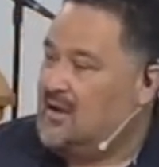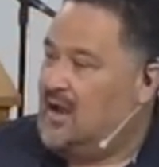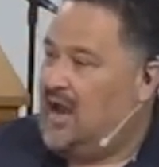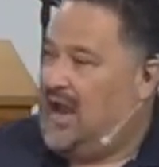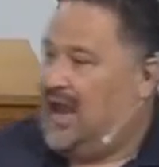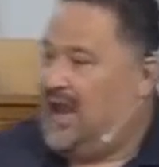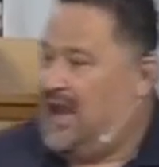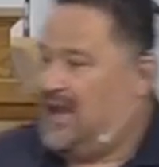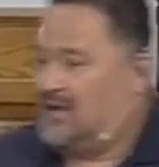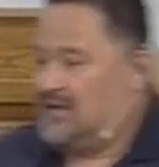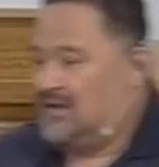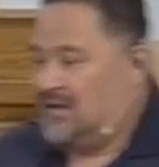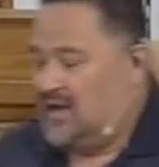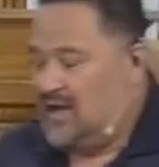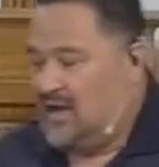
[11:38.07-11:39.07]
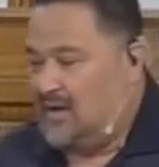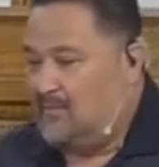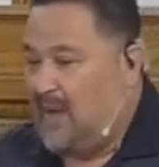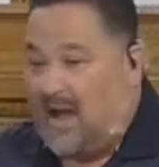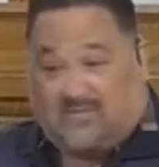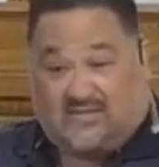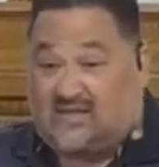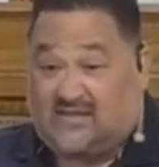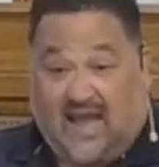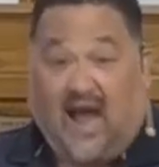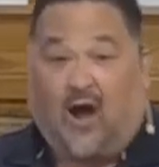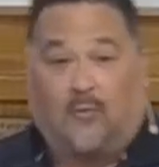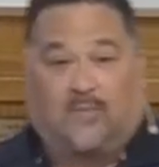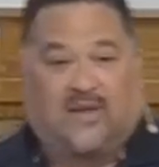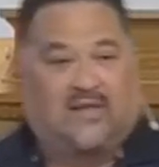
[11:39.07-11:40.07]
and Bob says, yeah,
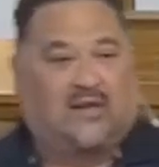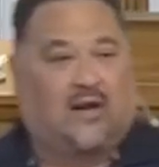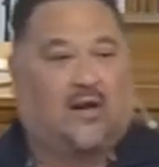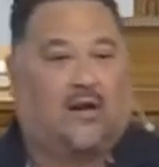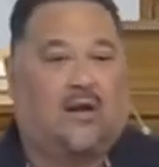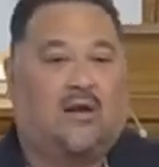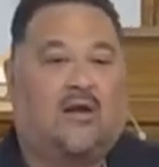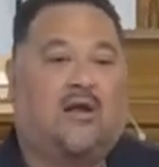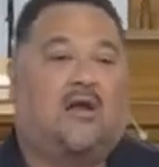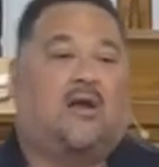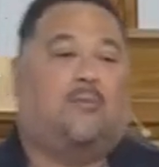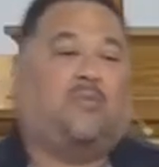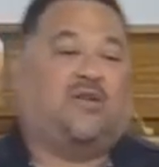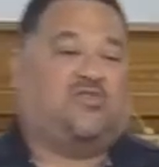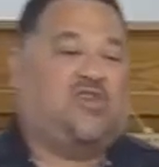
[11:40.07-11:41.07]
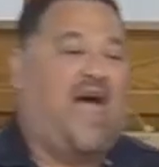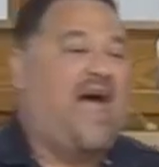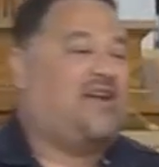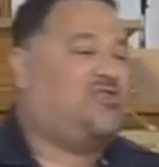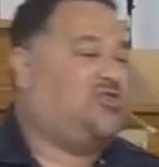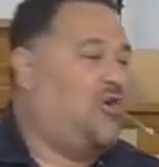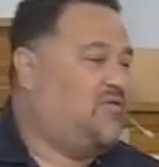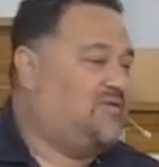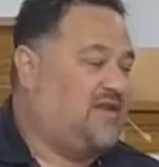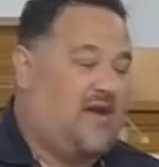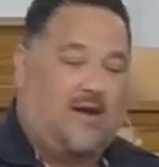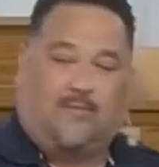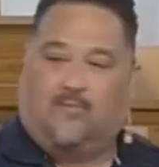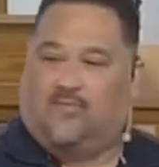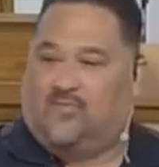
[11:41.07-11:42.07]
I'll be there. But Jack shows
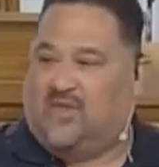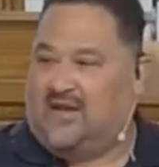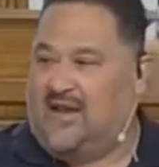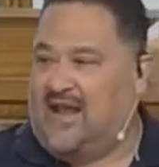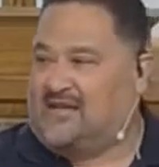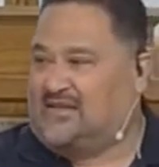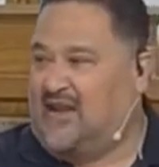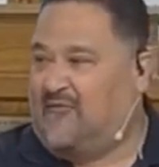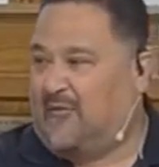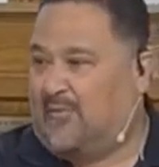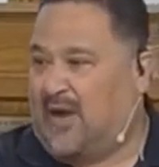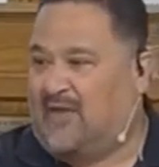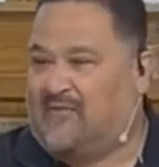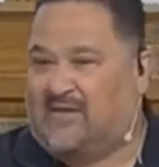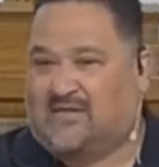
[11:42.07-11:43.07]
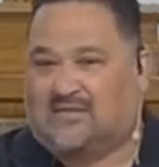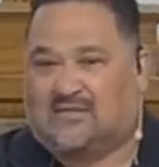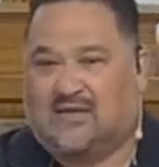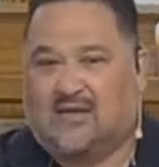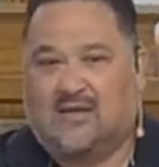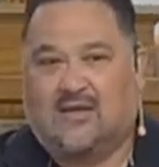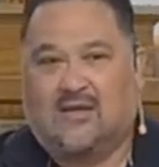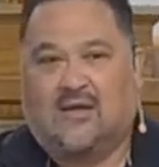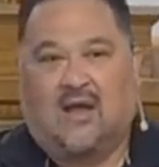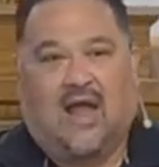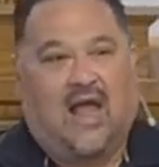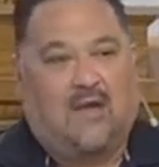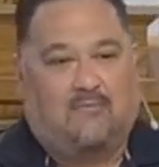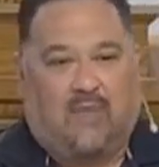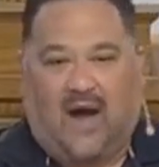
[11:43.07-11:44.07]
up the next day for breakfast,
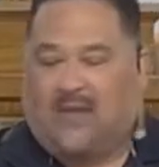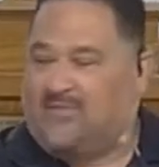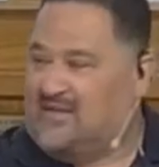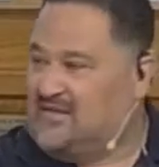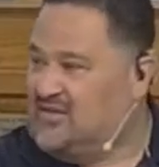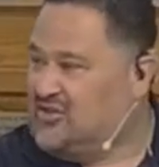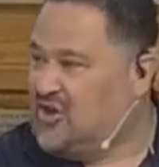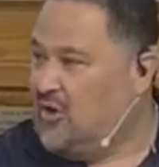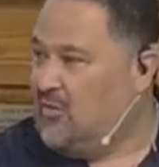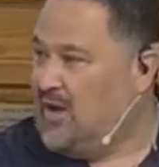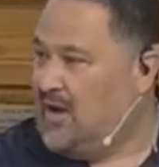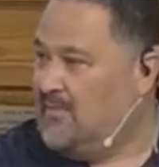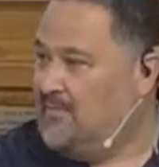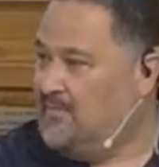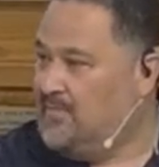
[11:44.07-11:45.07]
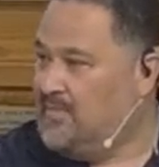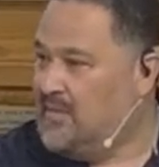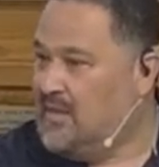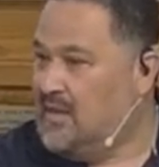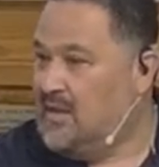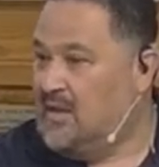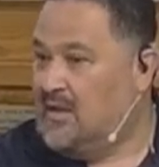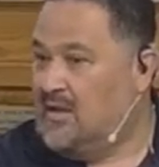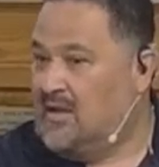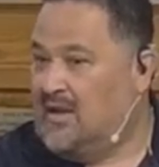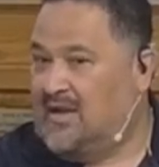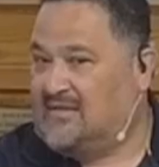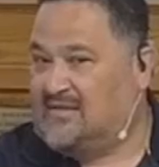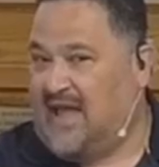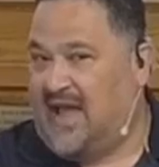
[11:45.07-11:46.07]
and Bob doesn't show up.
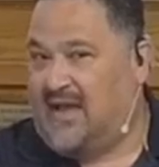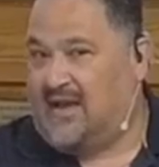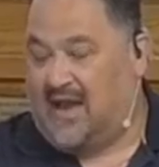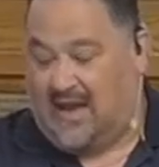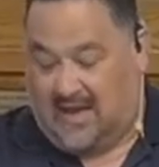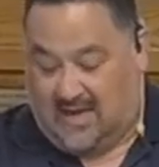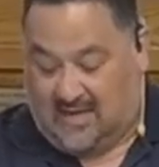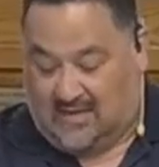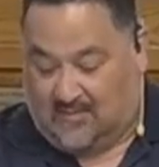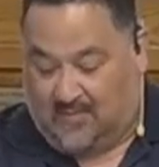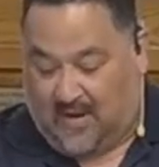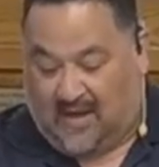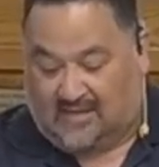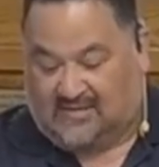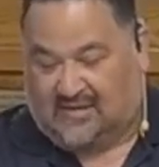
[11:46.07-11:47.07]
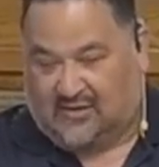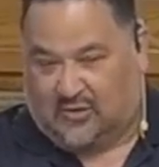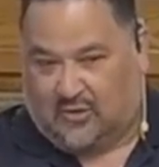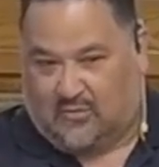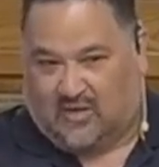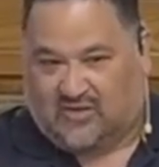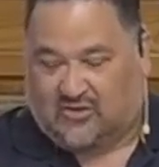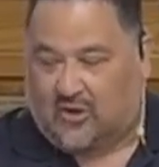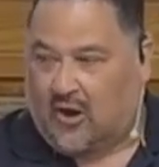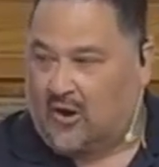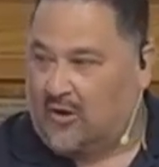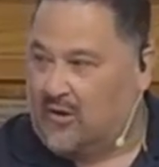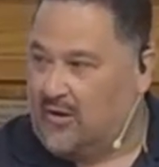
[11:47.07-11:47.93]
Is that a deposit or a withdrawal?